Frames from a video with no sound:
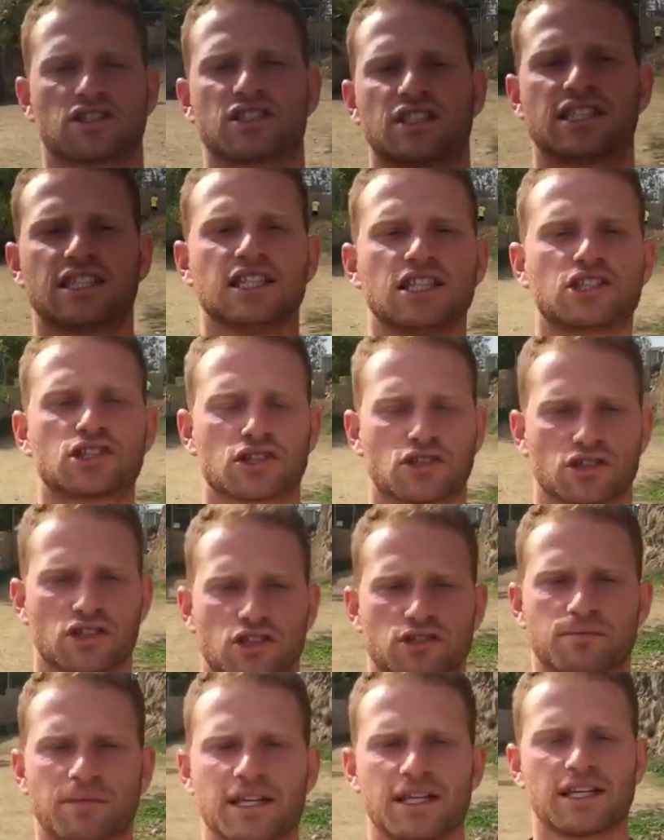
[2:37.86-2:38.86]
There's teacher,
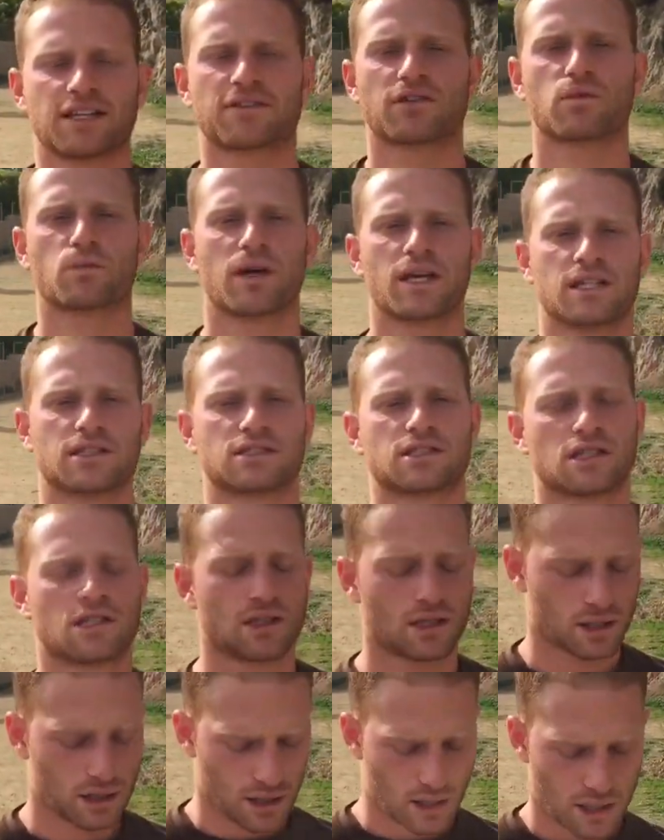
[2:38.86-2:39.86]
there's many different ways.
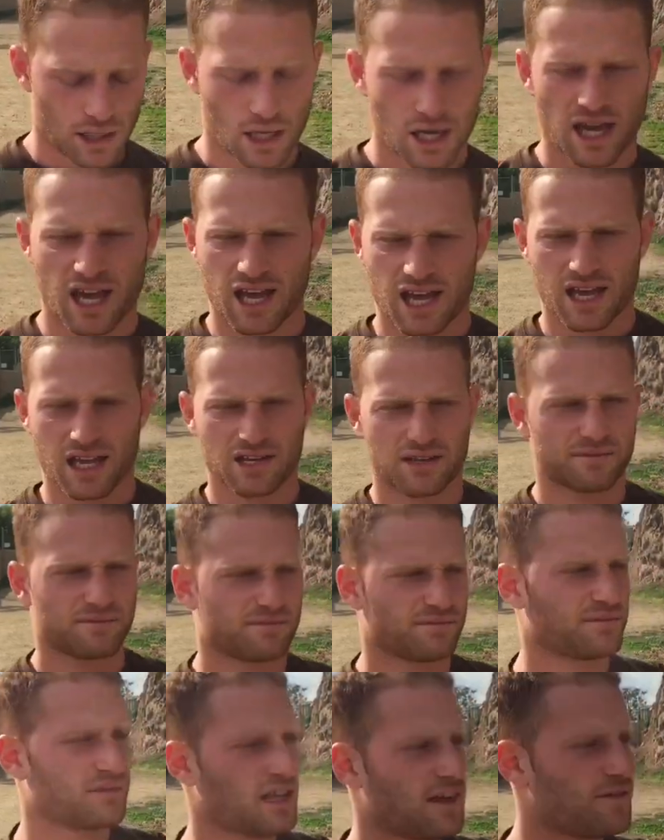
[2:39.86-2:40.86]
And
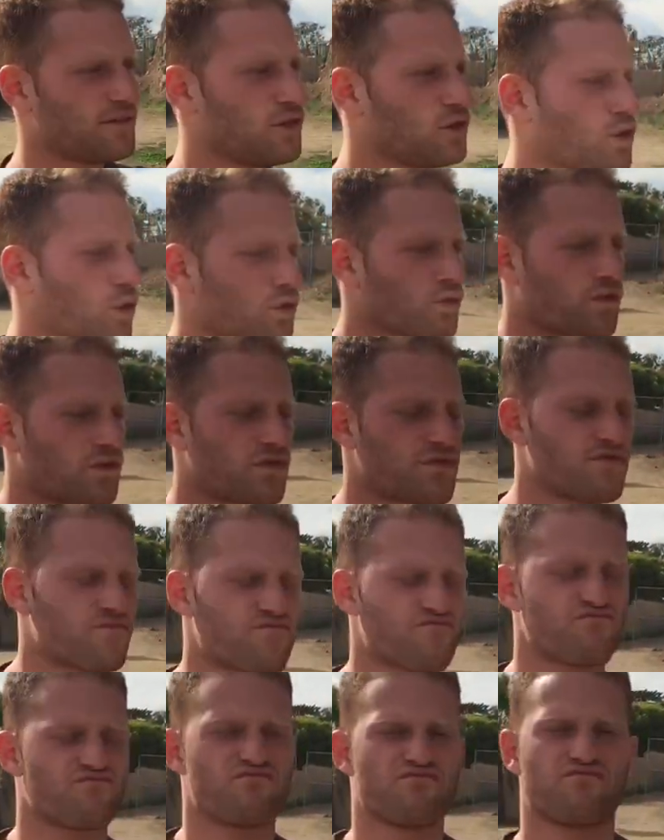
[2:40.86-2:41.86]
if you don't
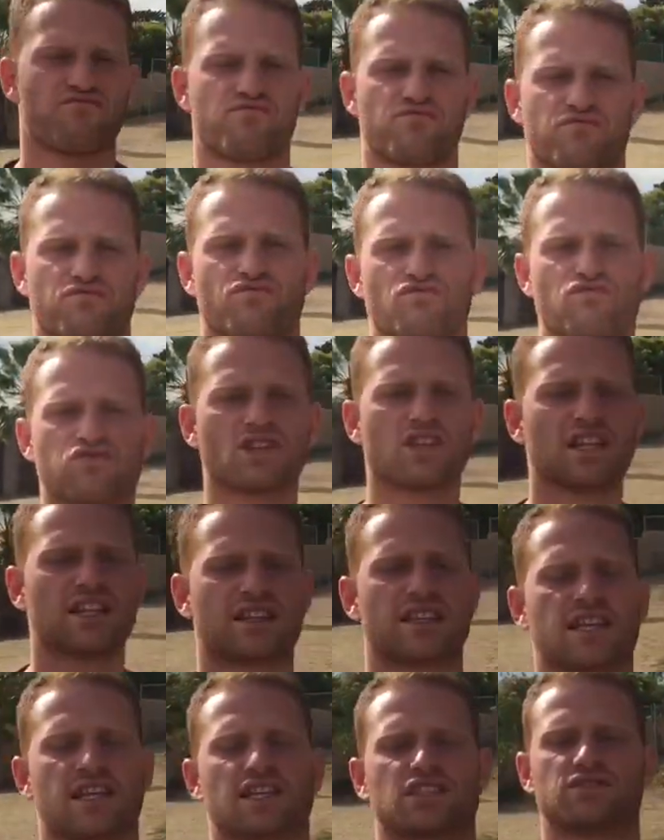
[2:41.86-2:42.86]
really
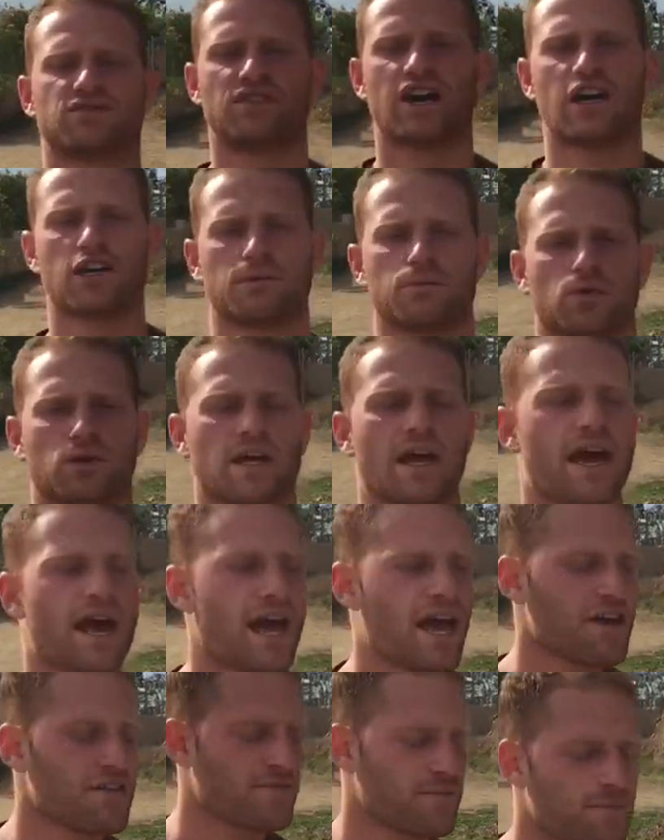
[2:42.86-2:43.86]
think it's valuable to
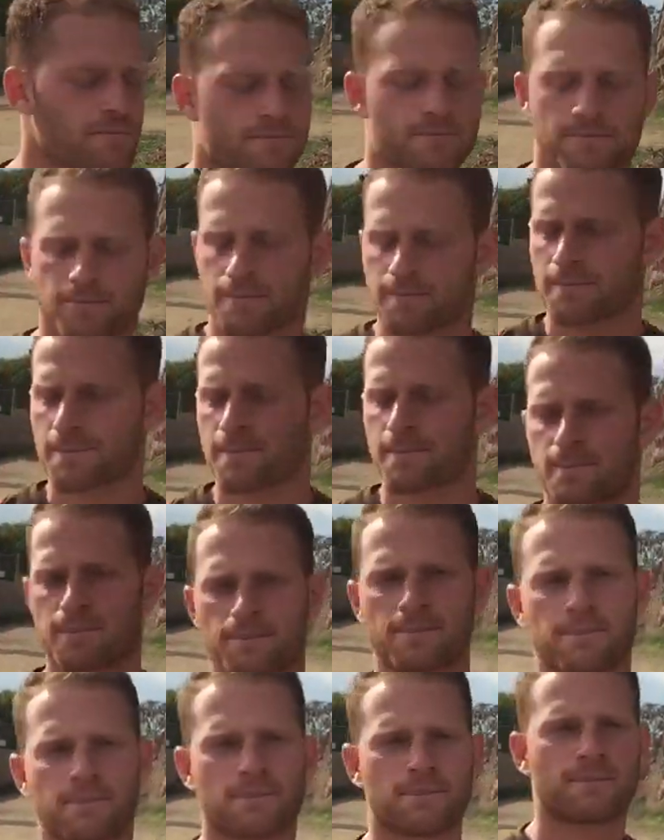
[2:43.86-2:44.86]
have,
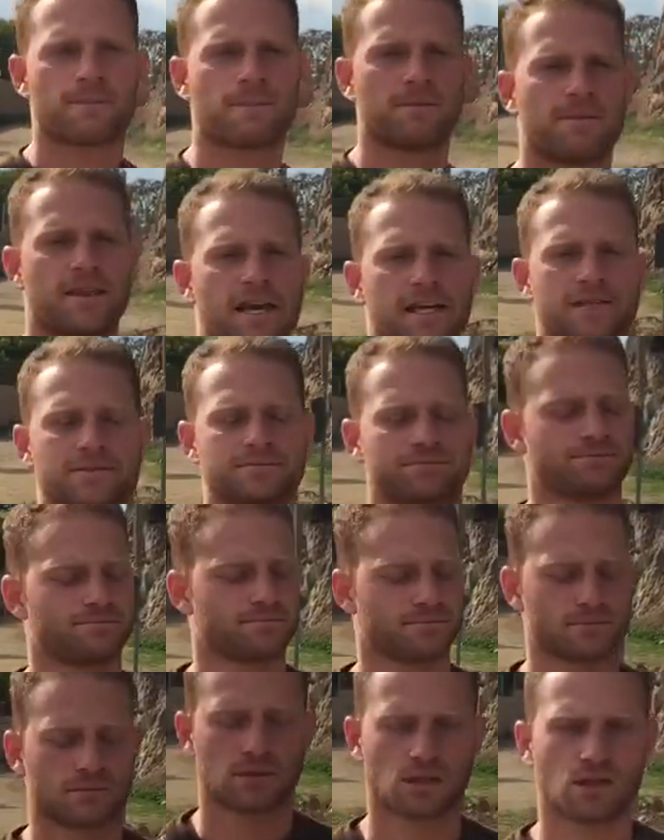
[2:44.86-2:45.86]
then
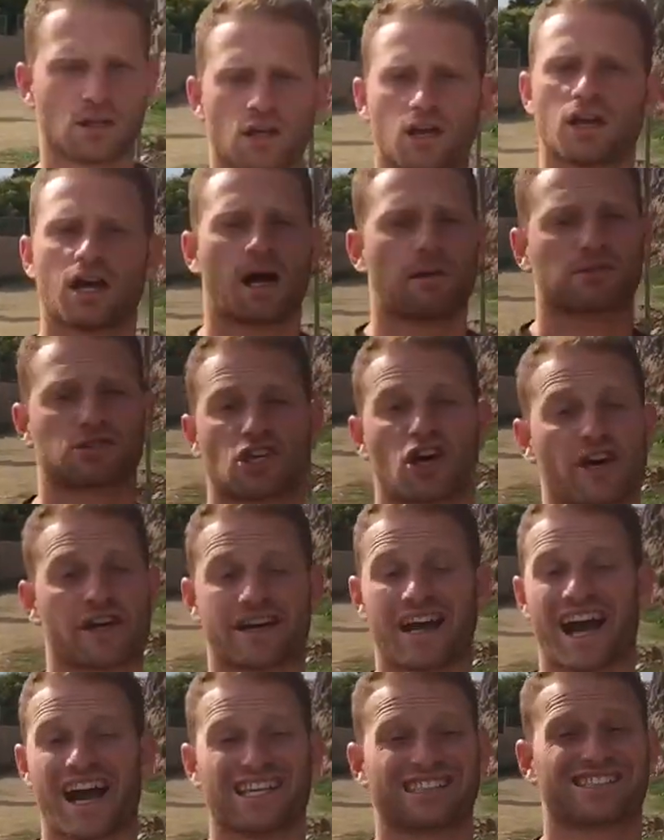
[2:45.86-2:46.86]
I'm
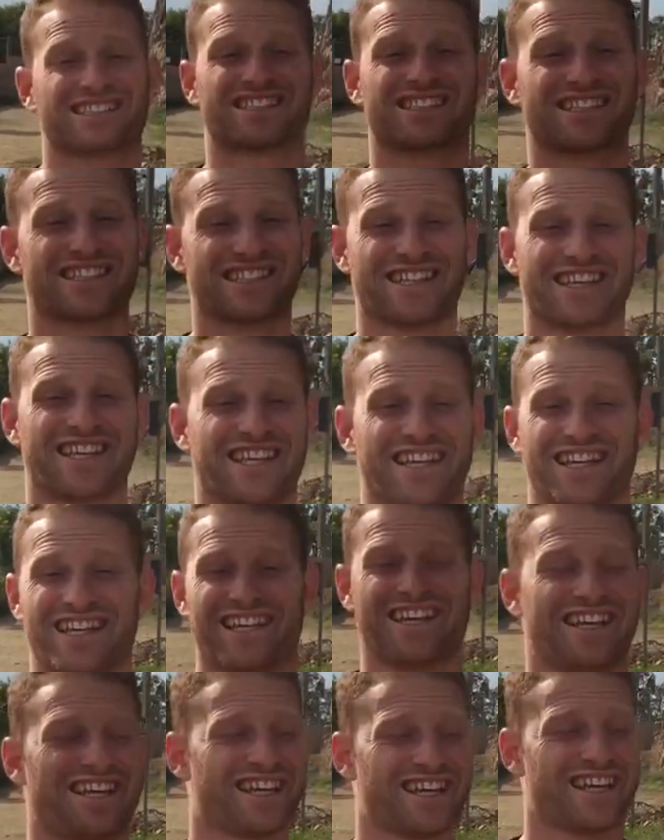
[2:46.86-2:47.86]
sorry guys,
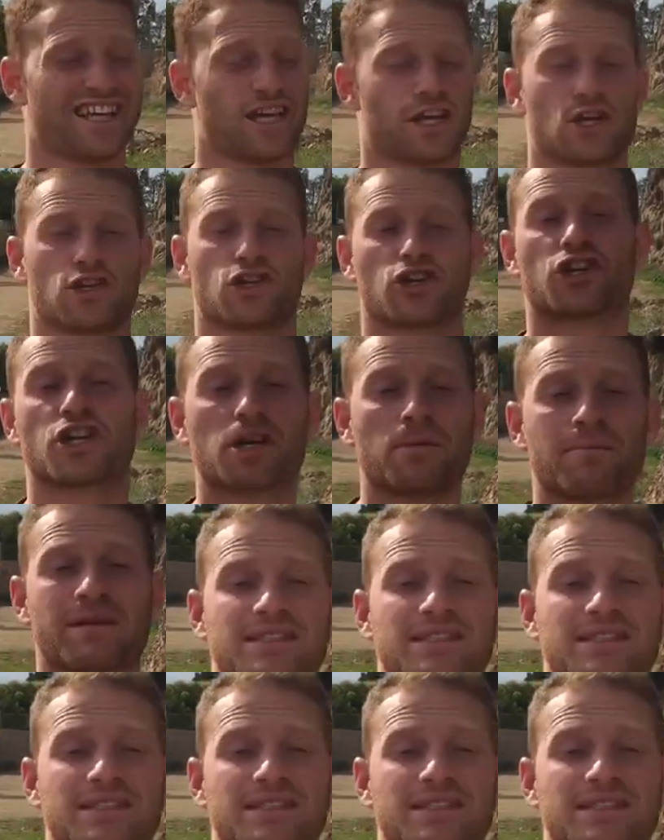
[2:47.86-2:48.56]
you're gonna